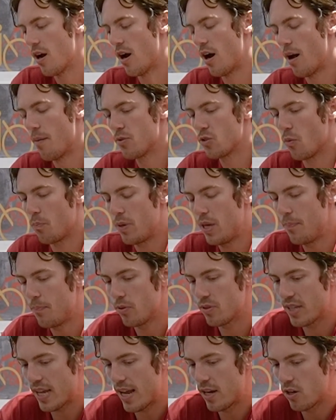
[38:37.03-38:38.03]
Um, so
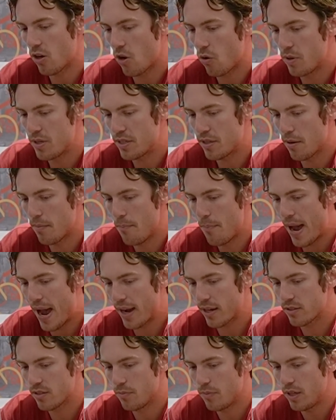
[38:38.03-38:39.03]
people tend to always come
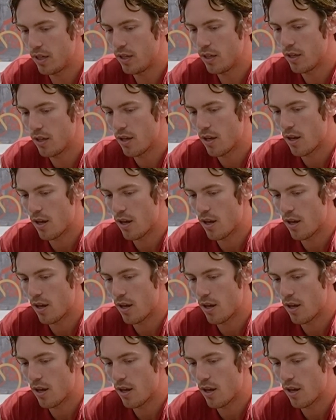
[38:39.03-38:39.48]
back to me.